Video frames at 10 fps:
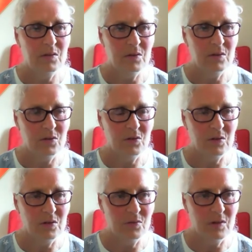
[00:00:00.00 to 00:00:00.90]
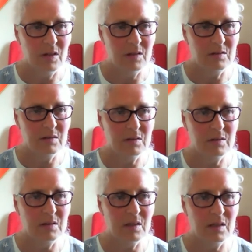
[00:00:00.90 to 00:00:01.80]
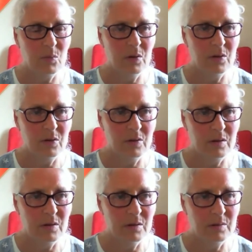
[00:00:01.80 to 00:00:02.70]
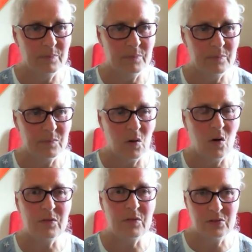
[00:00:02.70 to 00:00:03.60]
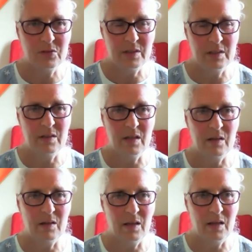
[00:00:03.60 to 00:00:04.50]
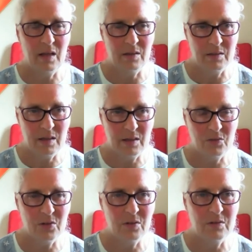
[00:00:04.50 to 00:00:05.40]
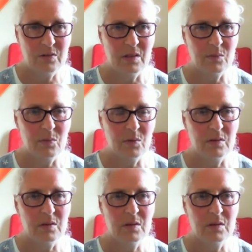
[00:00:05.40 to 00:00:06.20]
this friend, and they were obviously they had cancer, and they were